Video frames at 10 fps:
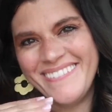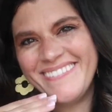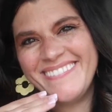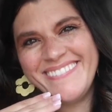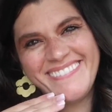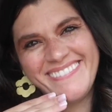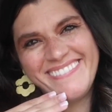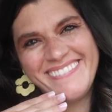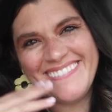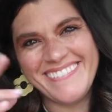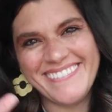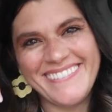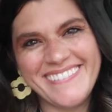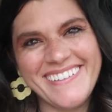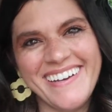
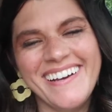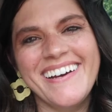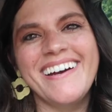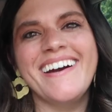Nothing is said.